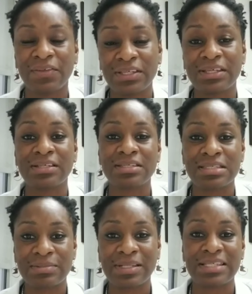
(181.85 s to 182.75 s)
Follicular
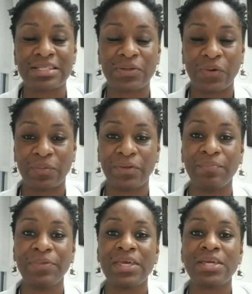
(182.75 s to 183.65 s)
stimulating hormone.
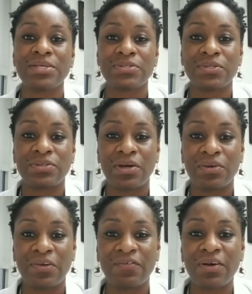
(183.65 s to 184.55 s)
So now
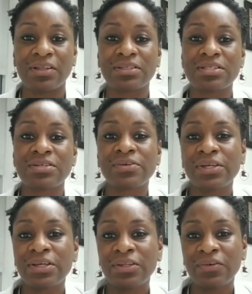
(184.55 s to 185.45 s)
your follicles are
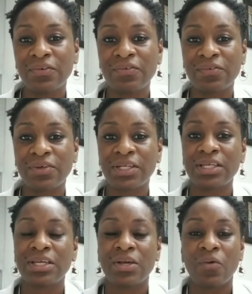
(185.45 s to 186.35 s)
growing in your
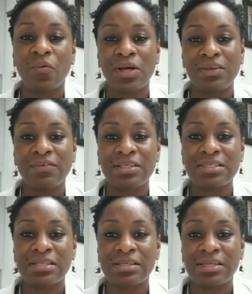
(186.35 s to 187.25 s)
ovary. One
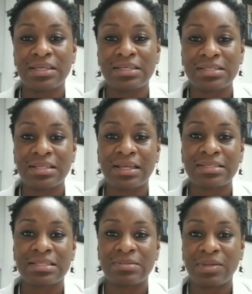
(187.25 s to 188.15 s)
eventually is
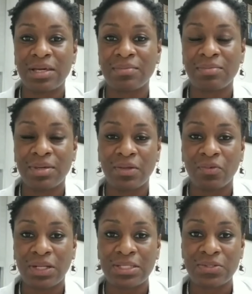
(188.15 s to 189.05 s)
selected to become the main
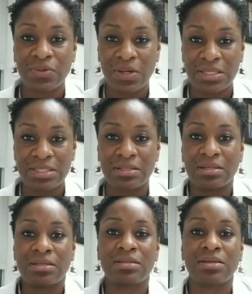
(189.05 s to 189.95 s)
one that's going
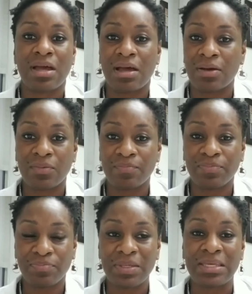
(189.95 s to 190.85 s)
to
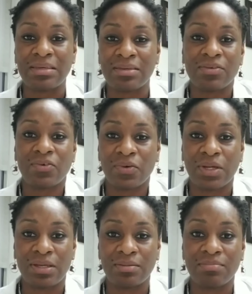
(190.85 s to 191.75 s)
be
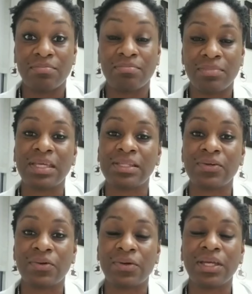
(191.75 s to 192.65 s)
growing, mainly
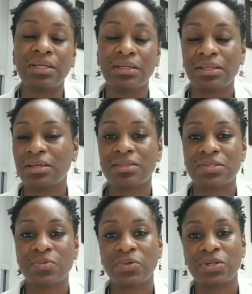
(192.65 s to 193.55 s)
growing, and the
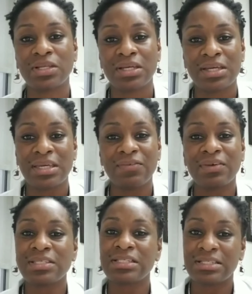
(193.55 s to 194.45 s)
others will
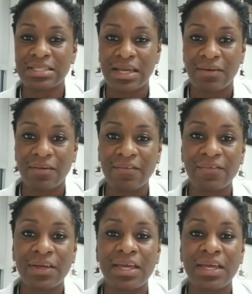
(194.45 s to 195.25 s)
eventually die off.